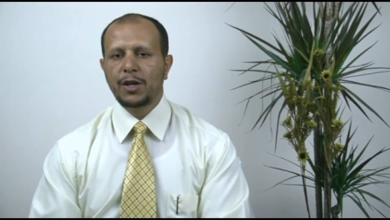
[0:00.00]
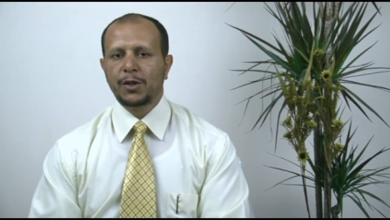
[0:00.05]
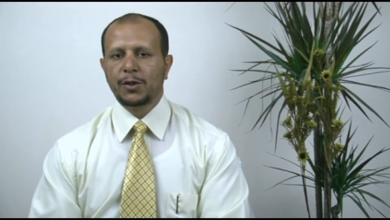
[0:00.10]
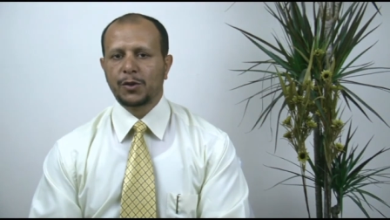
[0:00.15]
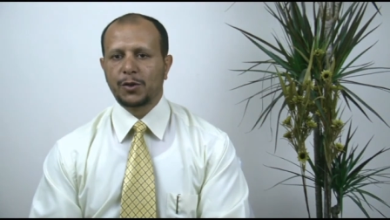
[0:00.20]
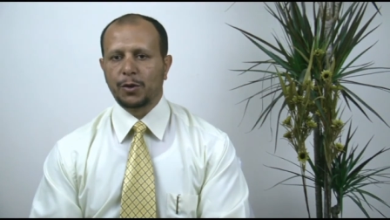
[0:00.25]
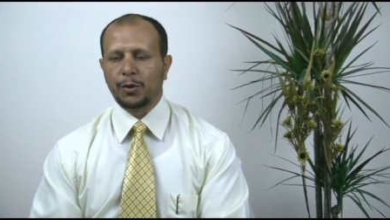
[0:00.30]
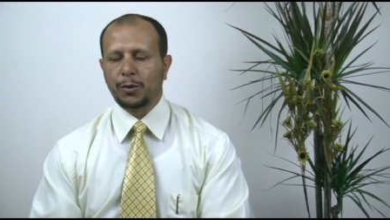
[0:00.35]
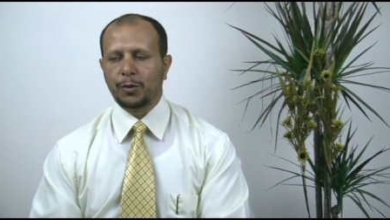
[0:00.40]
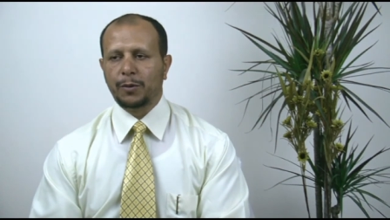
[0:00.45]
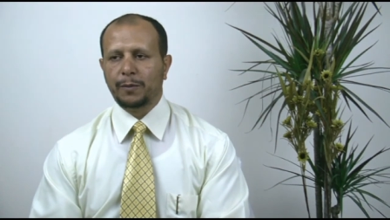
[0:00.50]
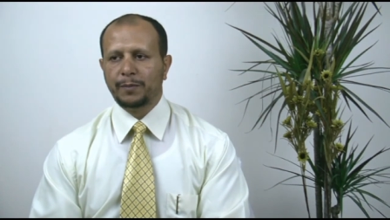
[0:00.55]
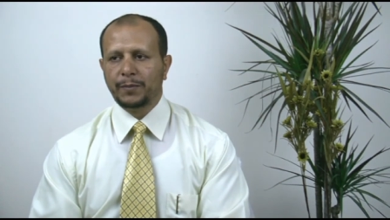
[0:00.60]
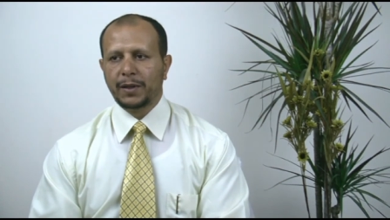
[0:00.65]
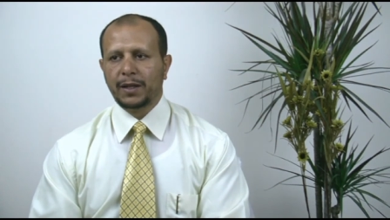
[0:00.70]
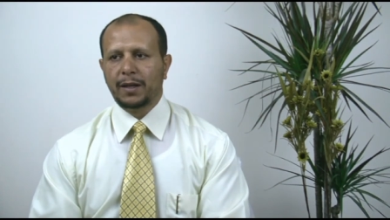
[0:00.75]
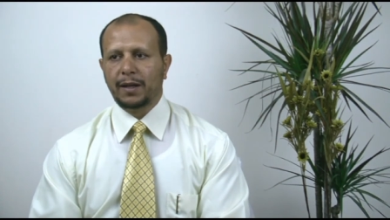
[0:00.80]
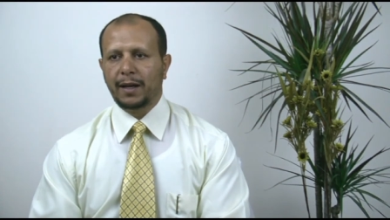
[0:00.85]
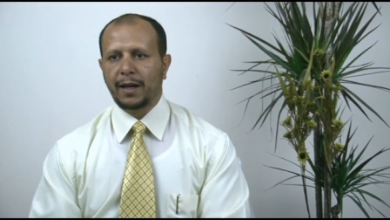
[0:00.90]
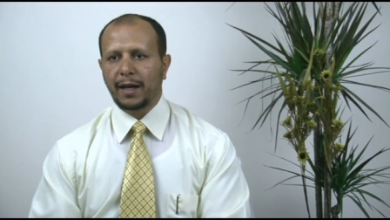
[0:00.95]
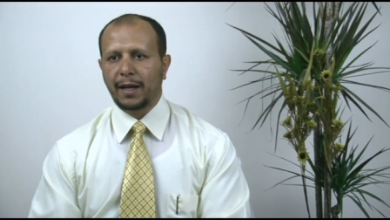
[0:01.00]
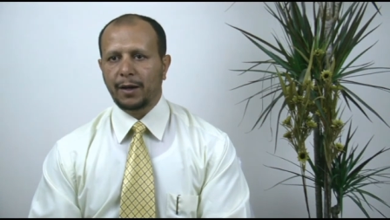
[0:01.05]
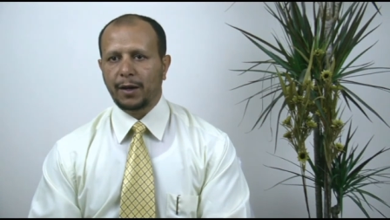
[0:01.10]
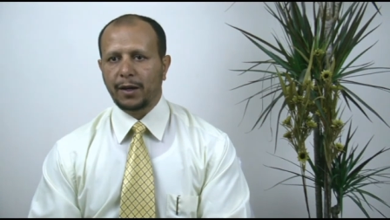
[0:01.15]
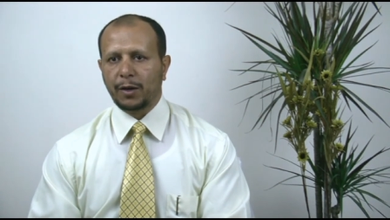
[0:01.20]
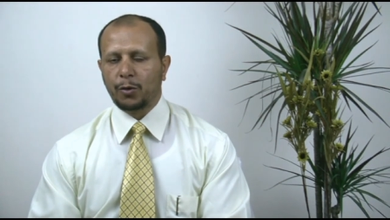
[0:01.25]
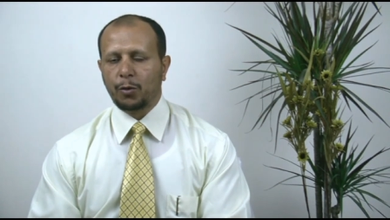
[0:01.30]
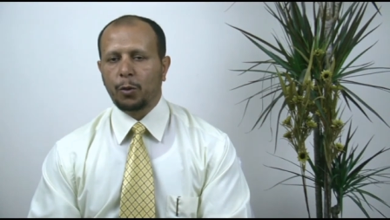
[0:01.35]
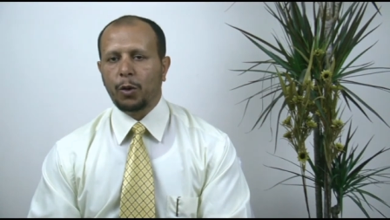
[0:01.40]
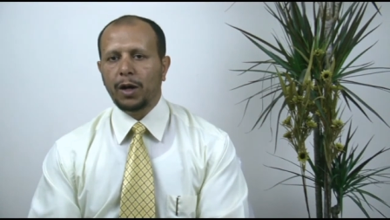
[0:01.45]
So
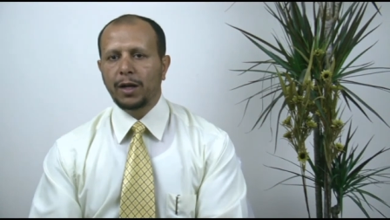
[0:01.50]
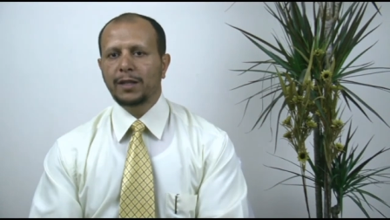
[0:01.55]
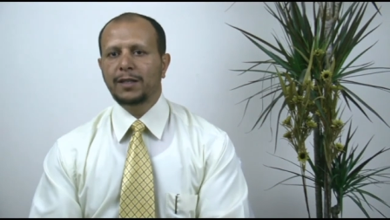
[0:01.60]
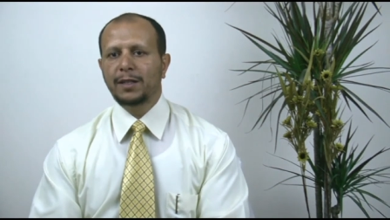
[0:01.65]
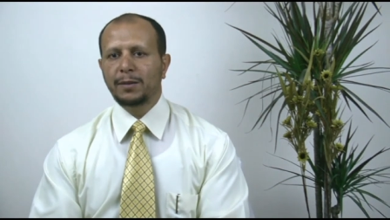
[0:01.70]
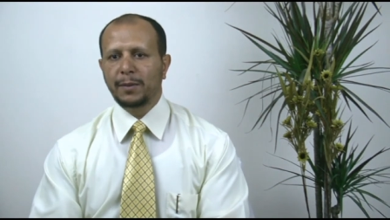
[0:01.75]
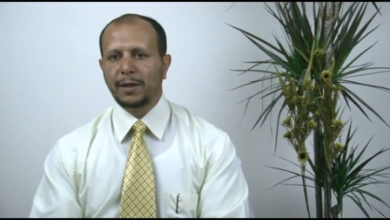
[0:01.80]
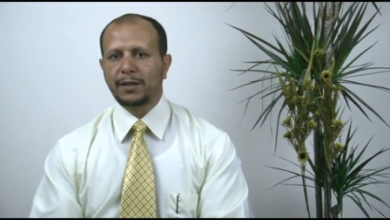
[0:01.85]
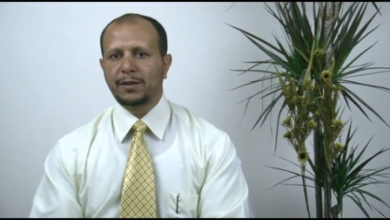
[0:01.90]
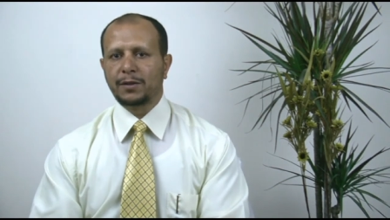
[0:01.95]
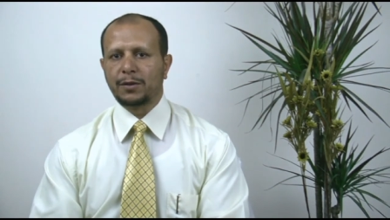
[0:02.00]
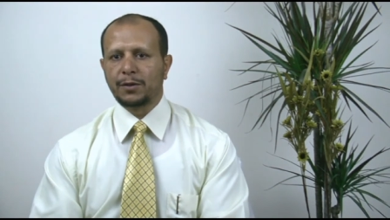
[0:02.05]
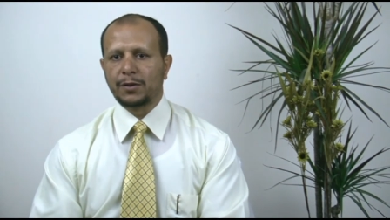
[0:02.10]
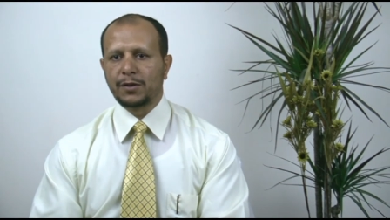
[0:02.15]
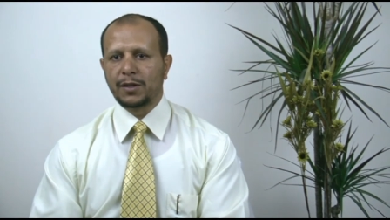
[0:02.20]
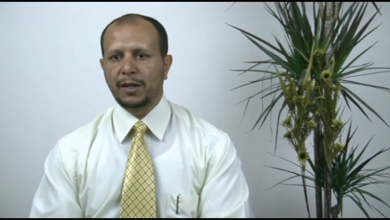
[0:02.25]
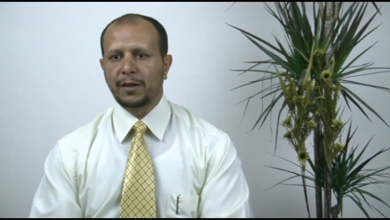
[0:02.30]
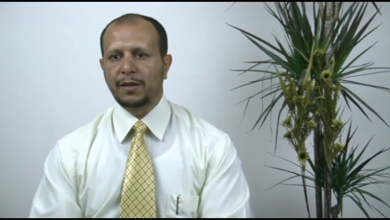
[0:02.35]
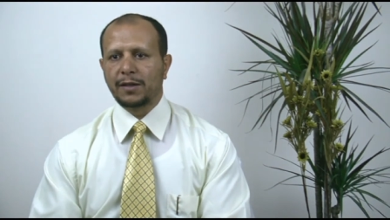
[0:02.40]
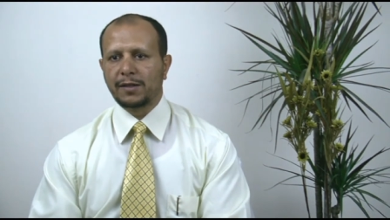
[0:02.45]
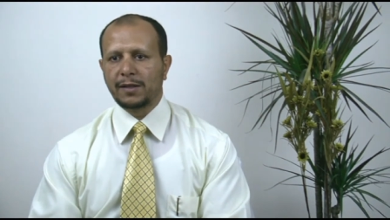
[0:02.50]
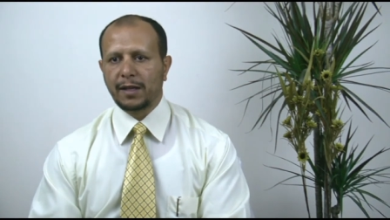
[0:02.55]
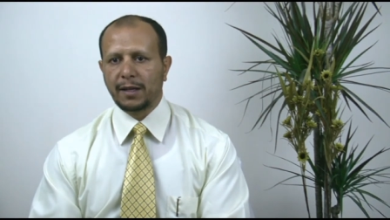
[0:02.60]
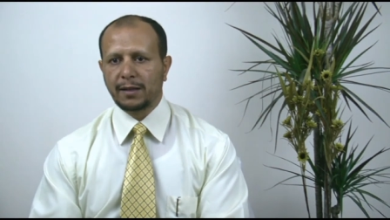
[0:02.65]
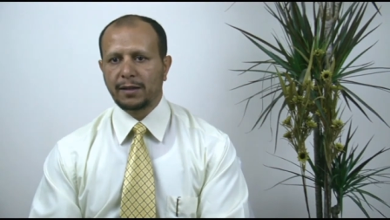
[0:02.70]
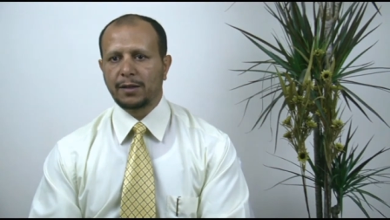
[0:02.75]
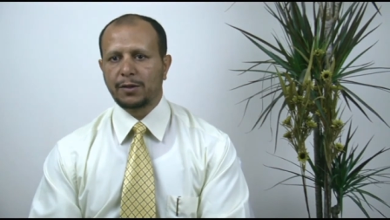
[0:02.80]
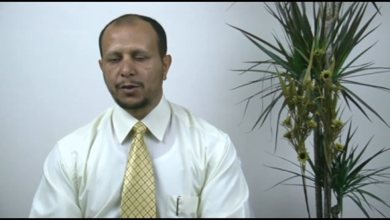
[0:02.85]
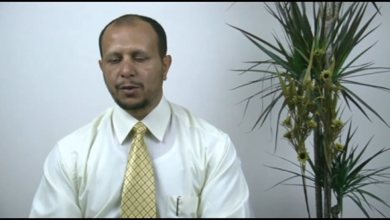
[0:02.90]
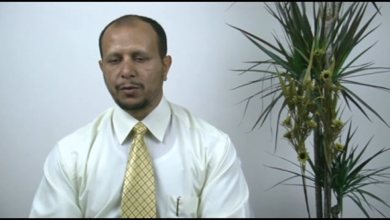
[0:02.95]
Quality Matters and the
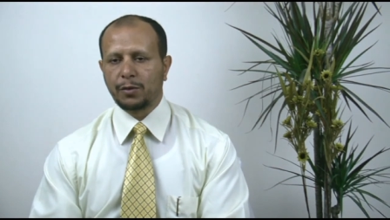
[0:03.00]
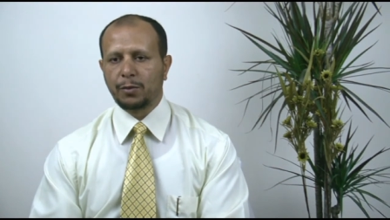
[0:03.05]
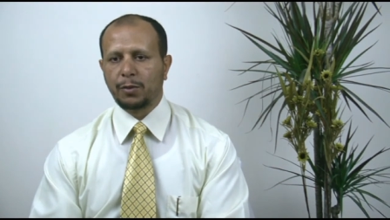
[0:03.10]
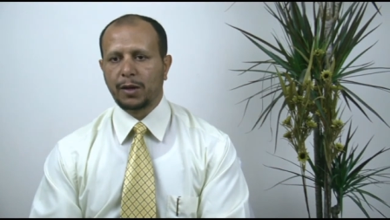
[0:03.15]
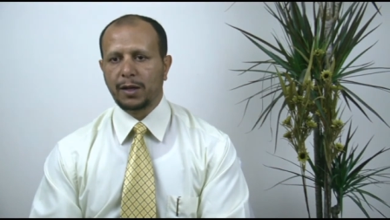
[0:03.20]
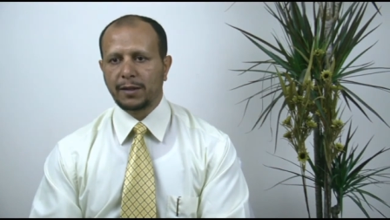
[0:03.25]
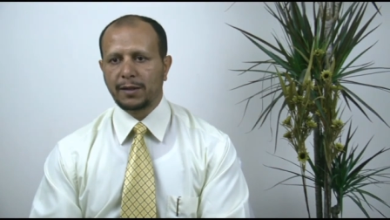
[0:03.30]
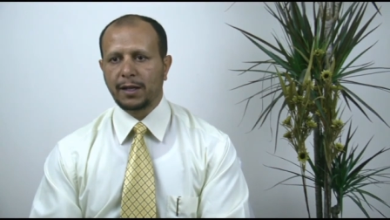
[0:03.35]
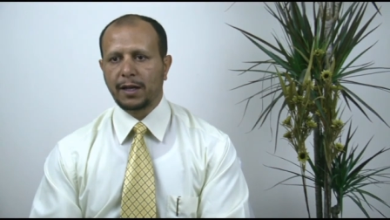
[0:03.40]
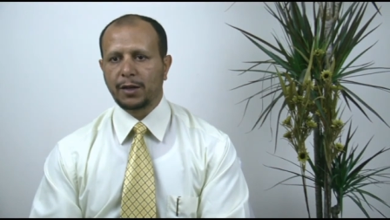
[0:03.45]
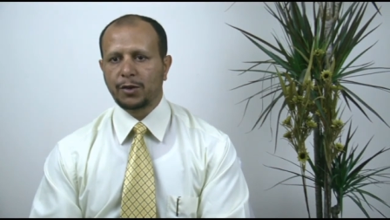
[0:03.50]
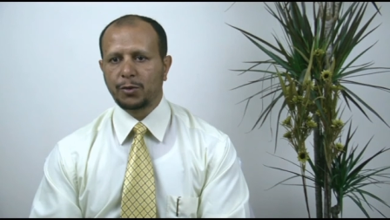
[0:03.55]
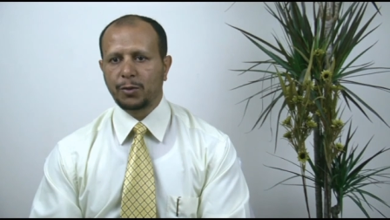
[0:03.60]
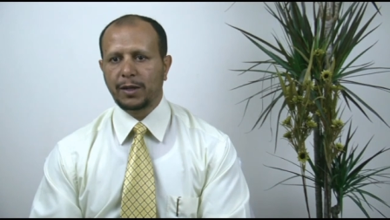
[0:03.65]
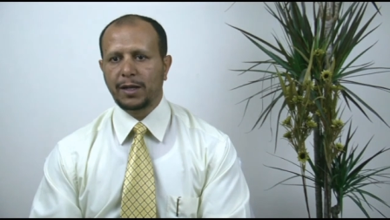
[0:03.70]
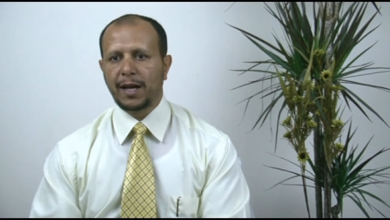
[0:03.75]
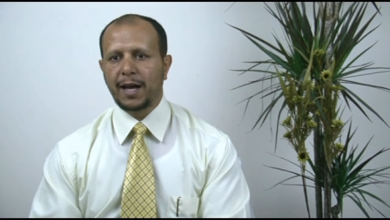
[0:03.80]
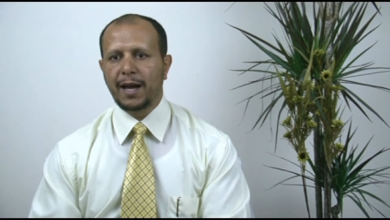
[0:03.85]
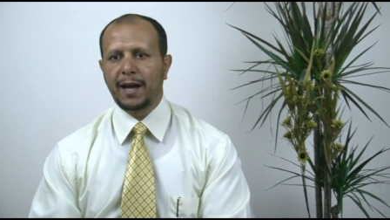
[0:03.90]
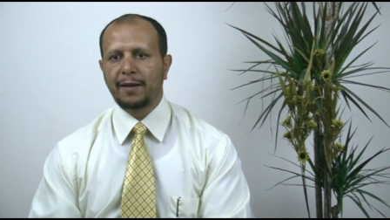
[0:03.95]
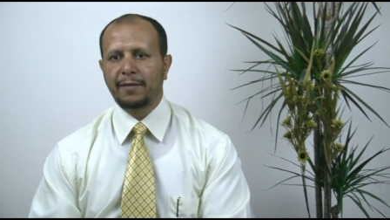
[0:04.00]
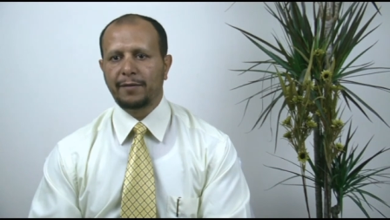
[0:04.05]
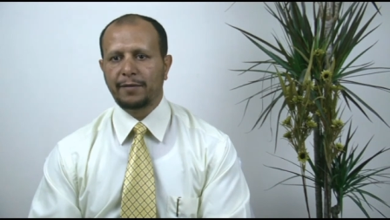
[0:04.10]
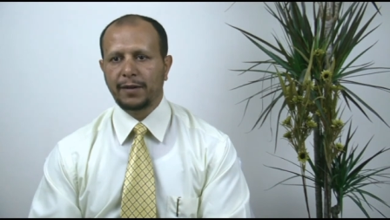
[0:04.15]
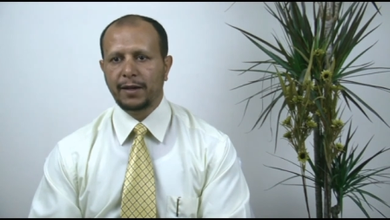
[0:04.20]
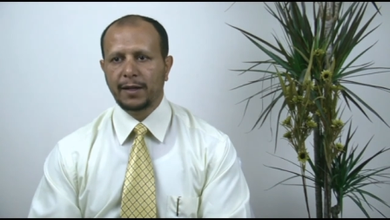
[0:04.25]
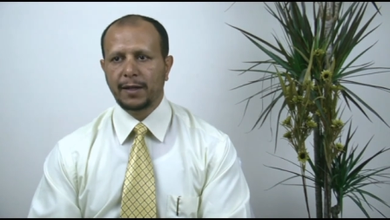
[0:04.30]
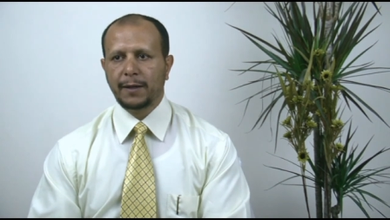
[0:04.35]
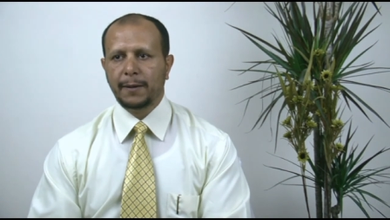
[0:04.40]
standards of quality actually have